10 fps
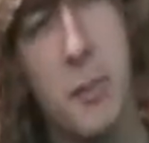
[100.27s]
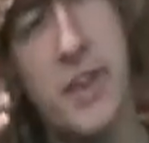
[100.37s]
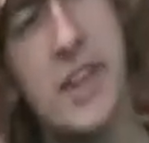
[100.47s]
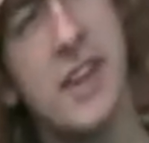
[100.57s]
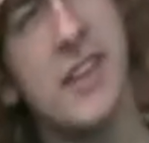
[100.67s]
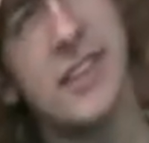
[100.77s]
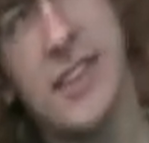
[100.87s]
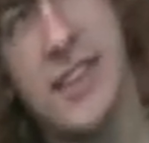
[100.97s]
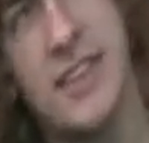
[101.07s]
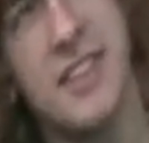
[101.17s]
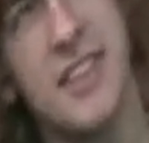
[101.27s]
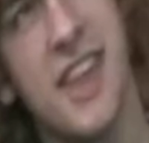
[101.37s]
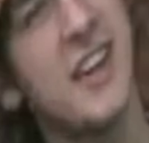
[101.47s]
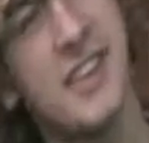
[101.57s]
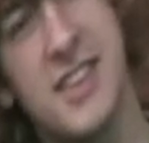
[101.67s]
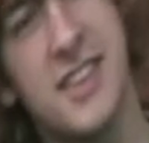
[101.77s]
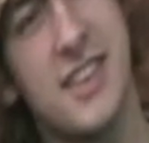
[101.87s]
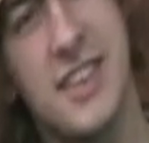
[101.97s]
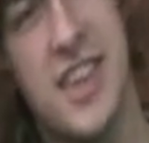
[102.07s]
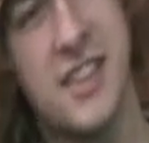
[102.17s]
because that,
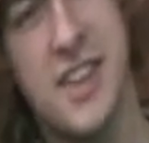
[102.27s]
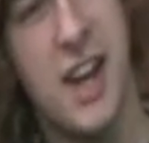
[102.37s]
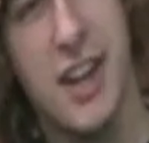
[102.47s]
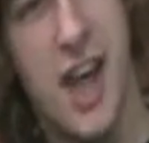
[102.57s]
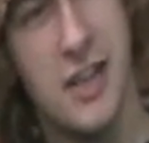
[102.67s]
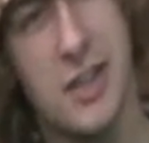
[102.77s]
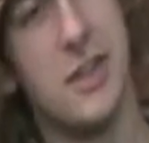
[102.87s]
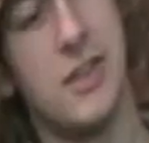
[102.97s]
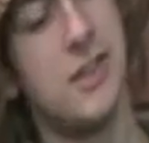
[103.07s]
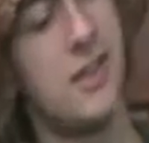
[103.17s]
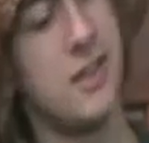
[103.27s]
that's not logical.